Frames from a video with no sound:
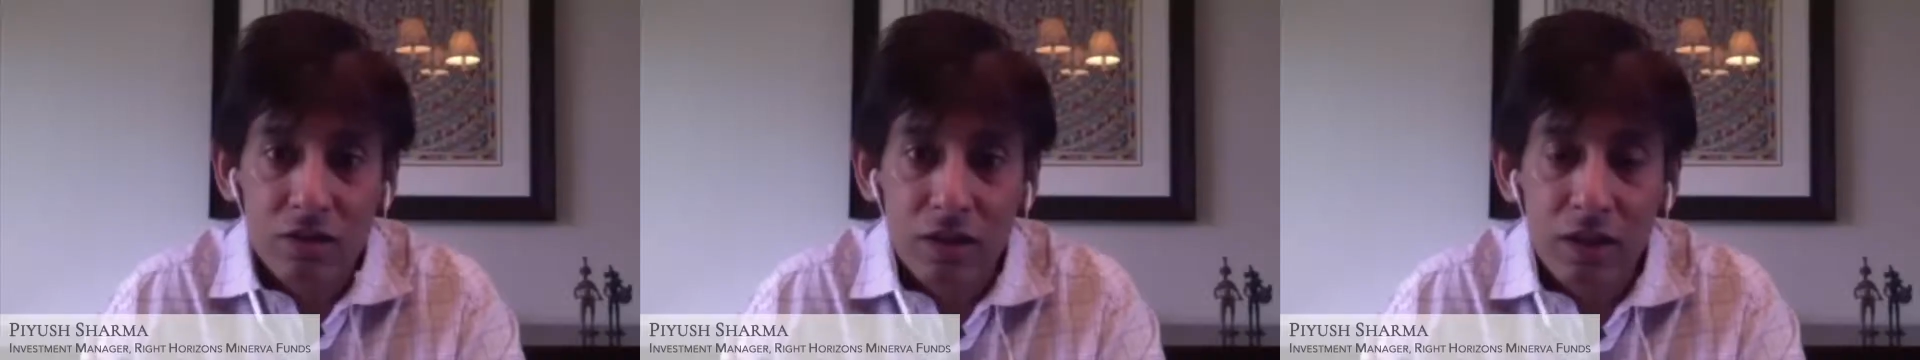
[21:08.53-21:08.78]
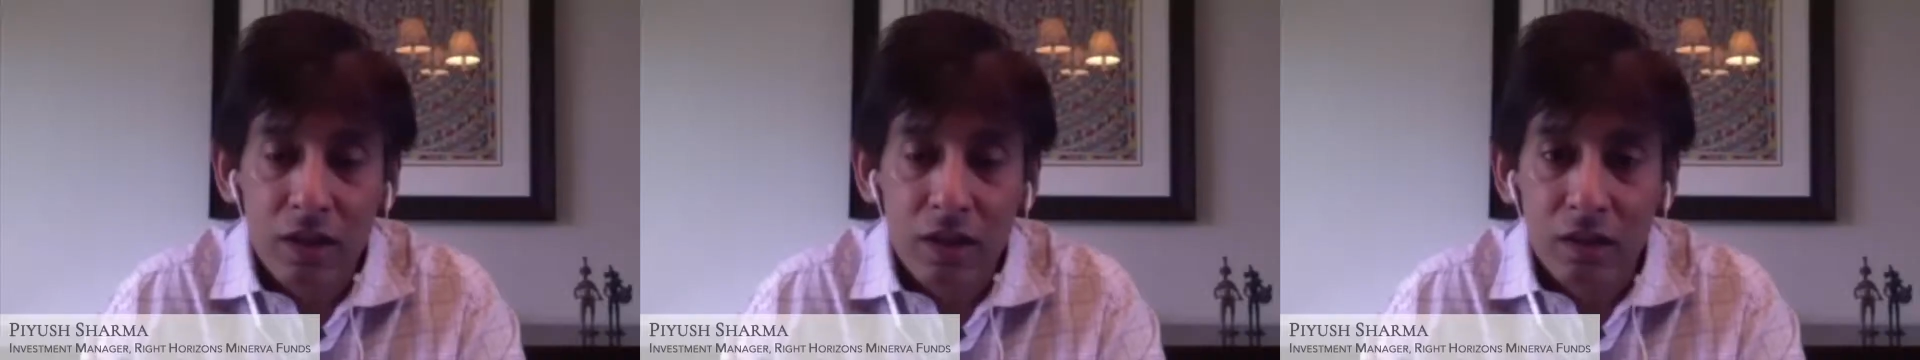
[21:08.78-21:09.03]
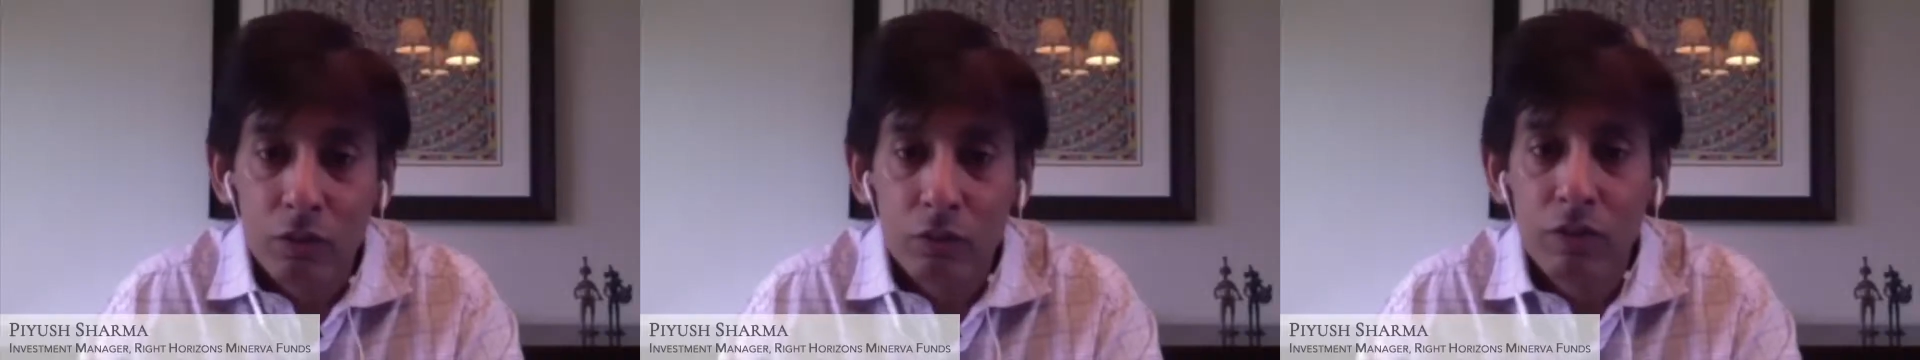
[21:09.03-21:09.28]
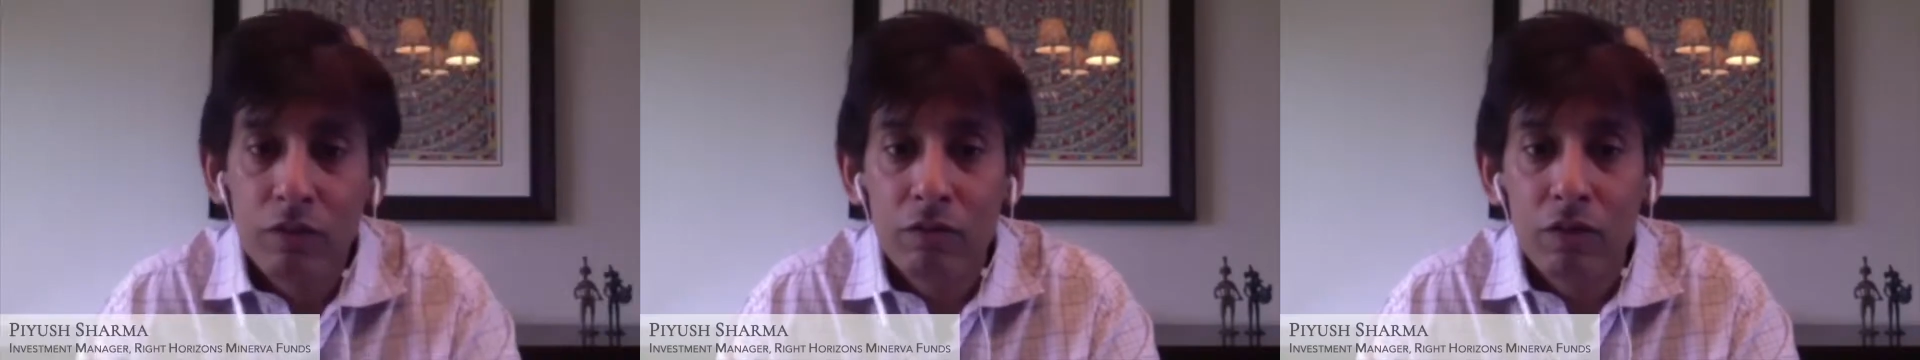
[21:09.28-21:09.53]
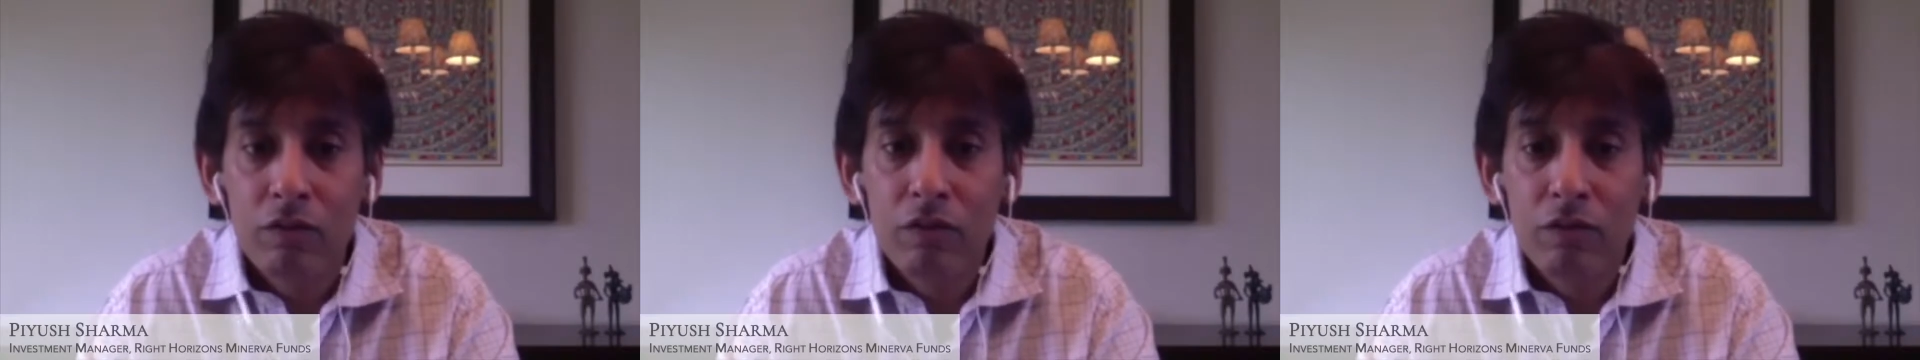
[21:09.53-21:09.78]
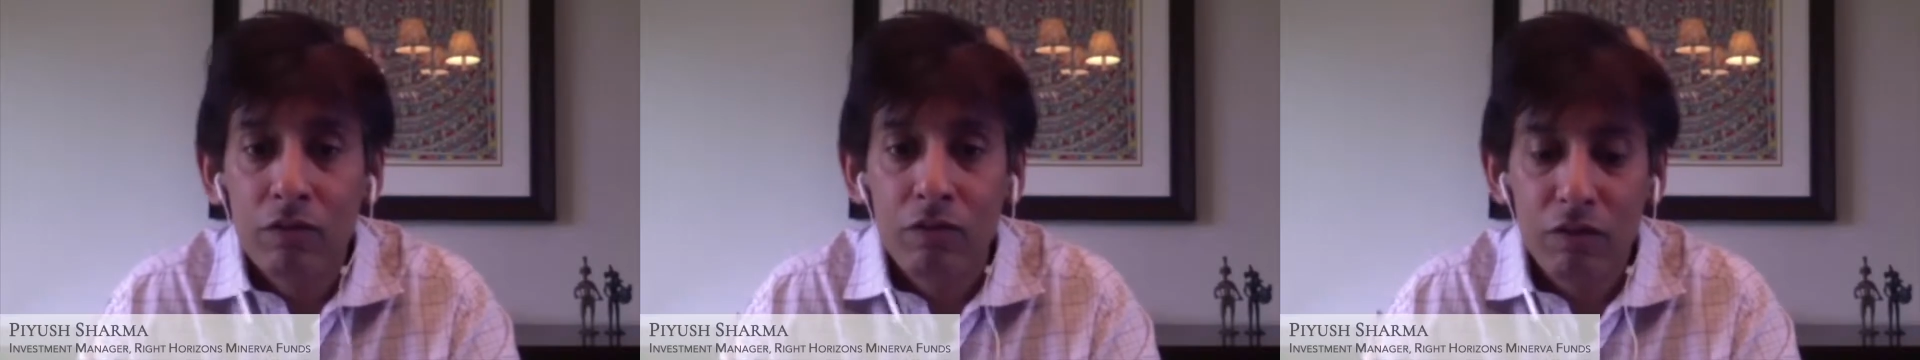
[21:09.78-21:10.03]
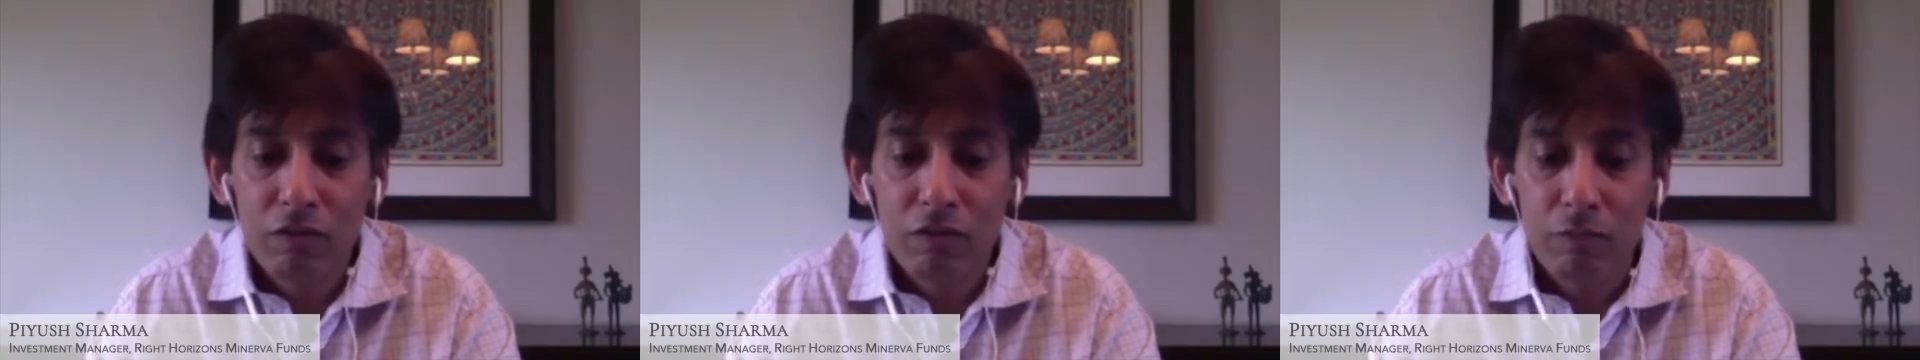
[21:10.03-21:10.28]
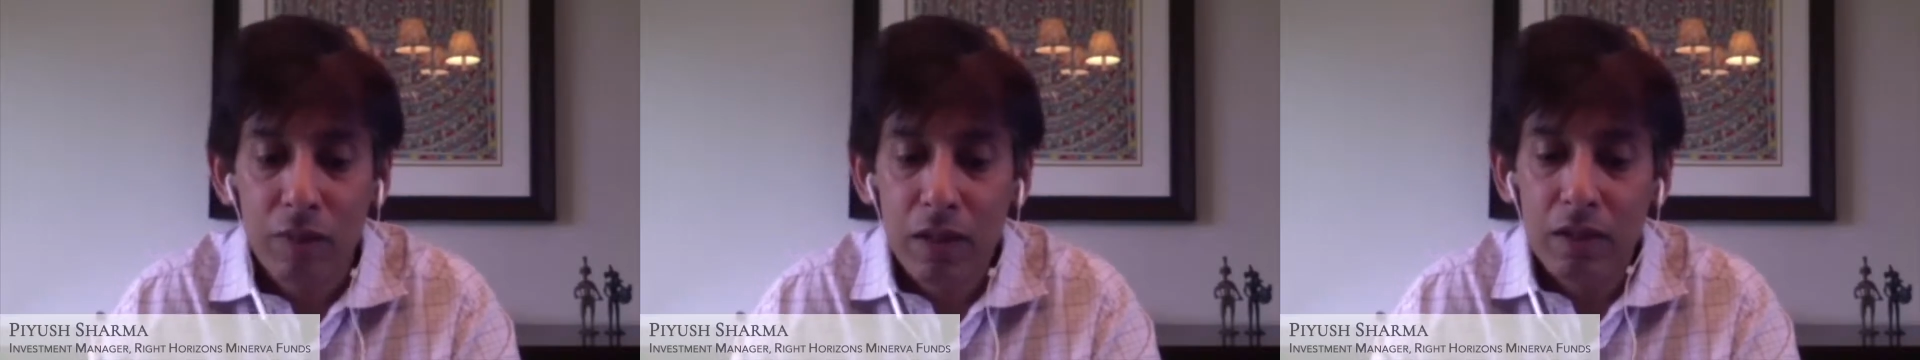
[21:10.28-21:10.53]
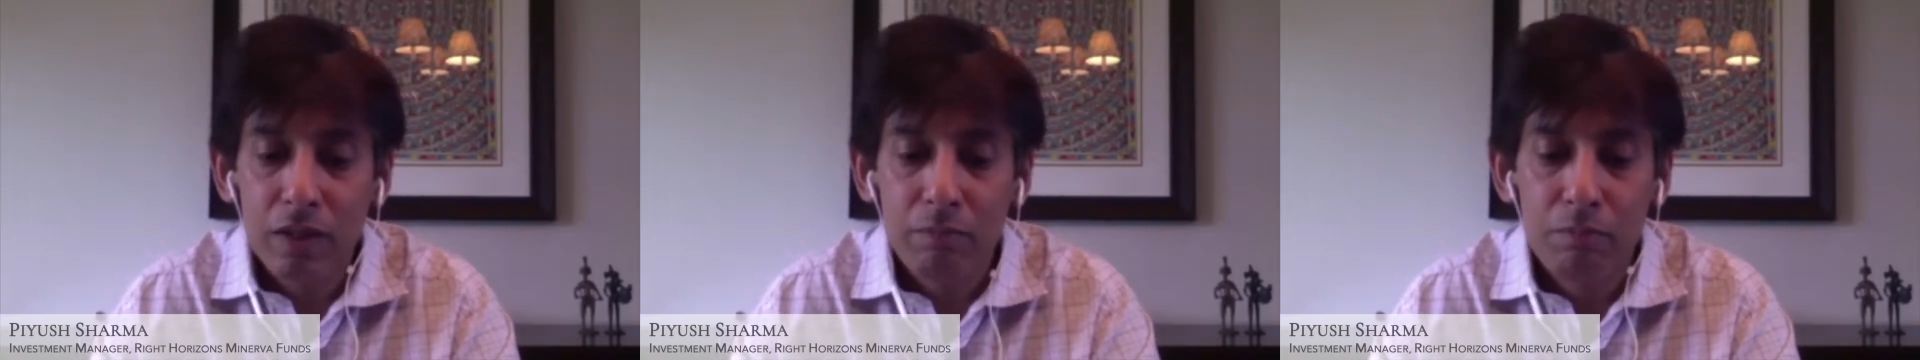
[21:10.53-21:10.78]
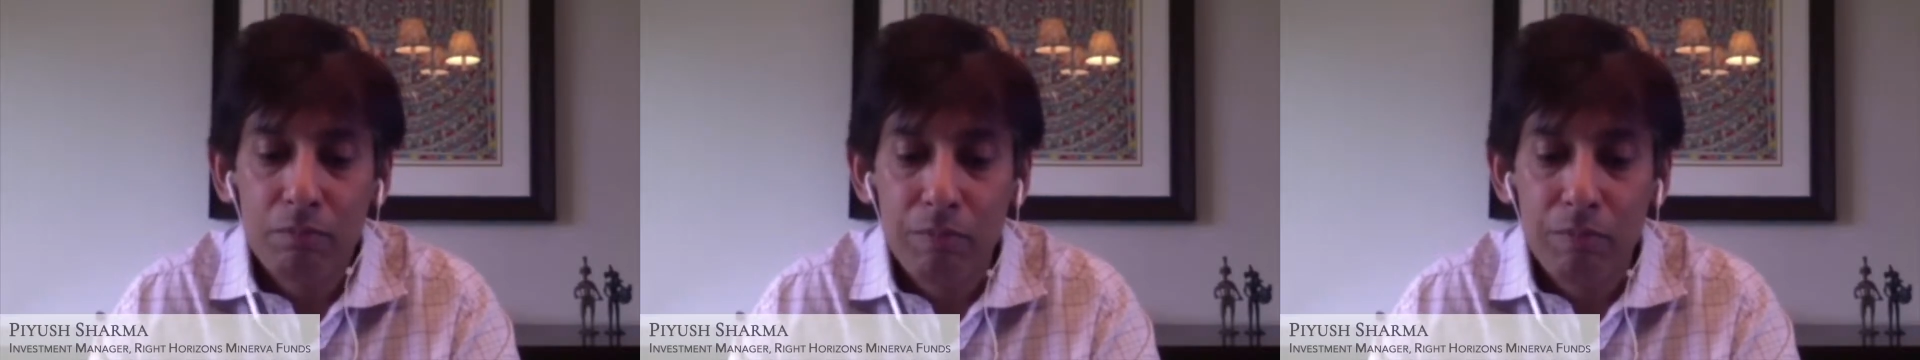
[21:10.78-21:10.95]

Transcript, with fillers: Young. So we've built a